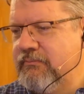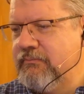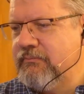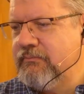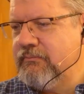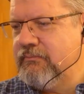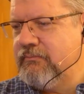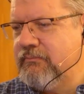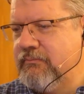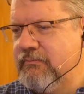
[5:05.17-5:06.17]

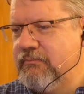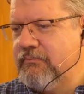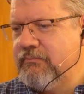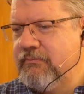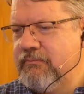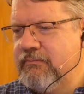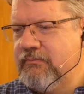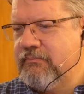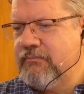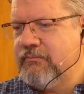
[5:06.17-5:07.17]

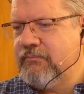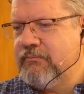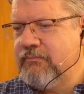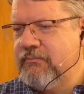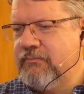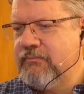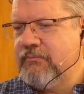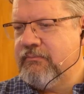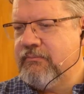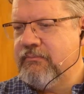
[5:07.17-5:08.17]

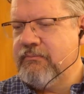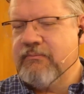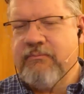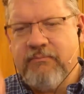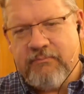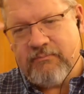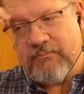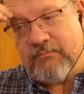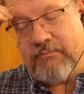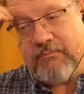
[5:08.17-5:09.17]

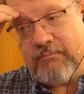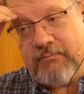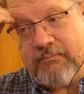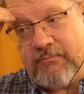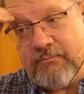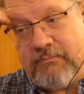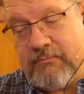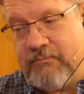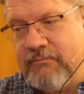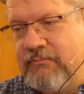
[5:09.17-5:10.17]

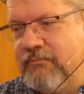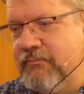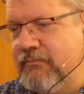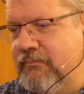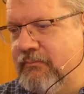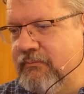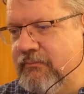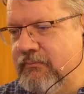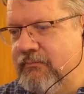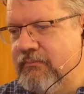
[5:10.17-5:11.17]

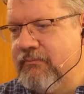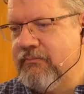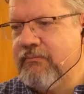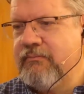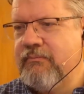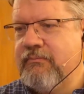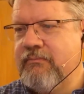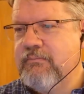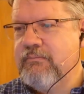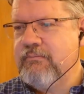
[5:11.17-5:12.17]

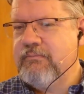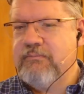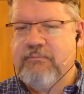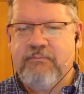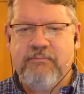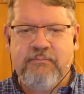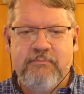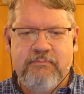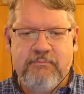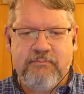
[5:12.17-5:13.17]
[no speech]